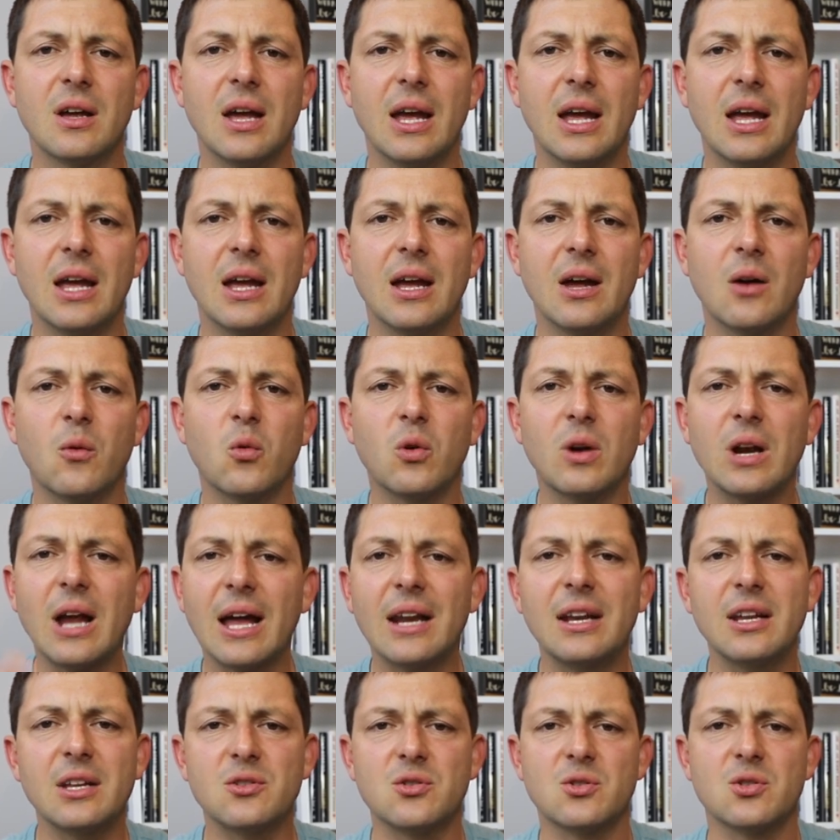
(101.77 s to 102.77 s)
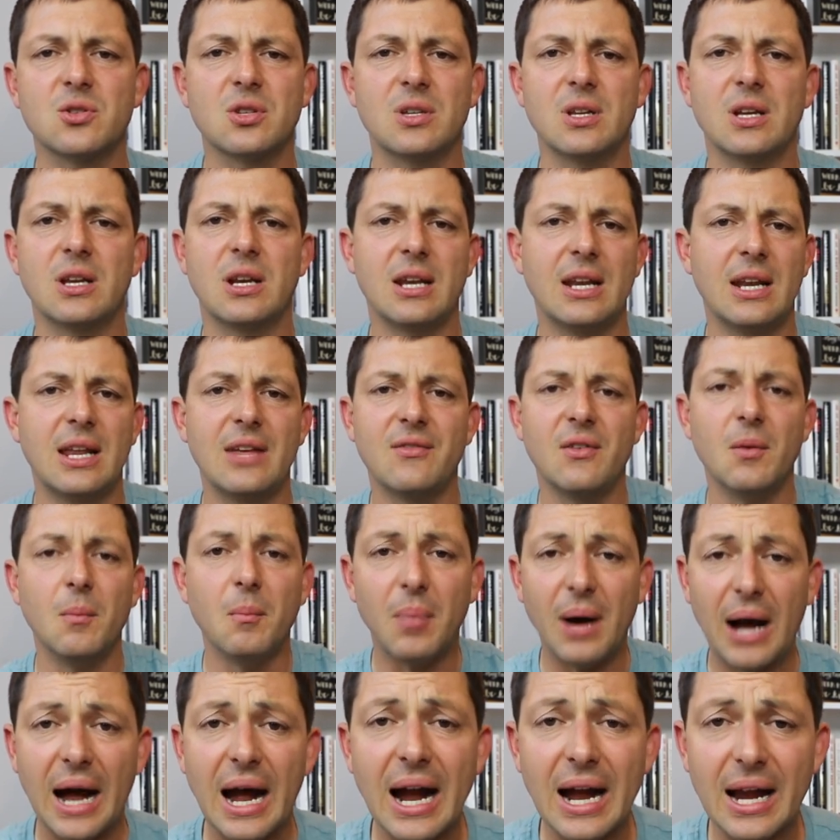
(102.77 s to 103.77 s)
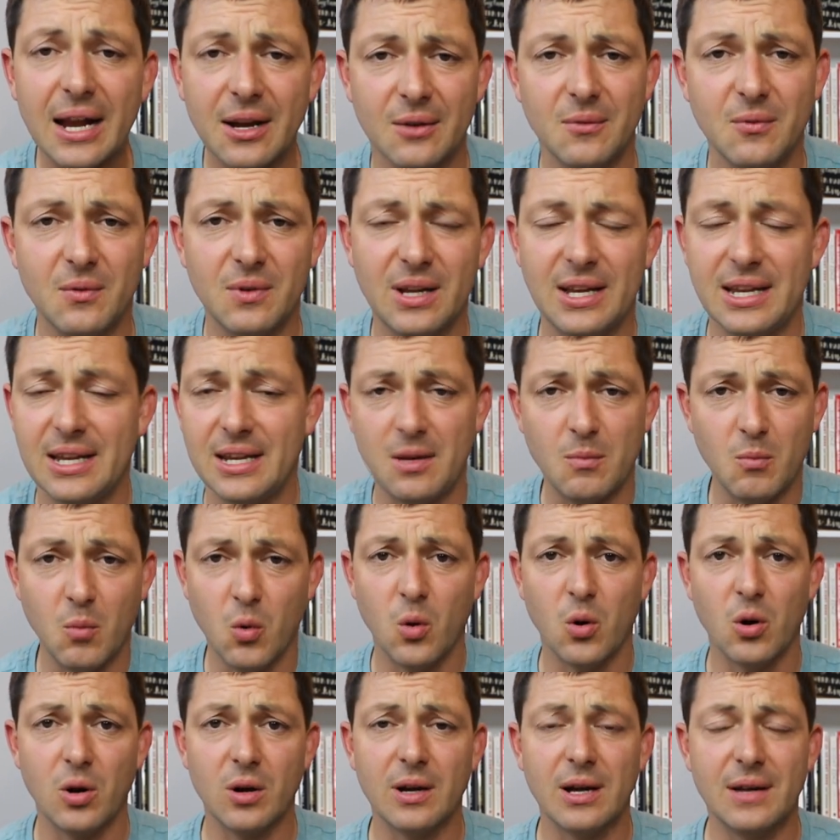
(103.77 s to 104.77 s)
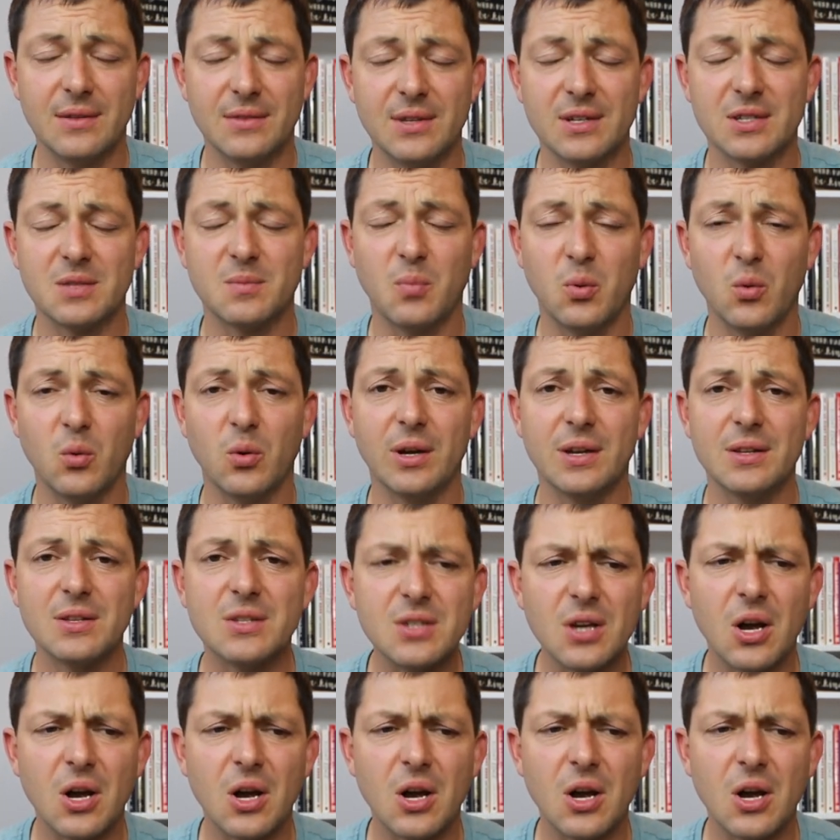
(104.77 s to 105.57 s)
and we're not interested in even buying anymore at this point.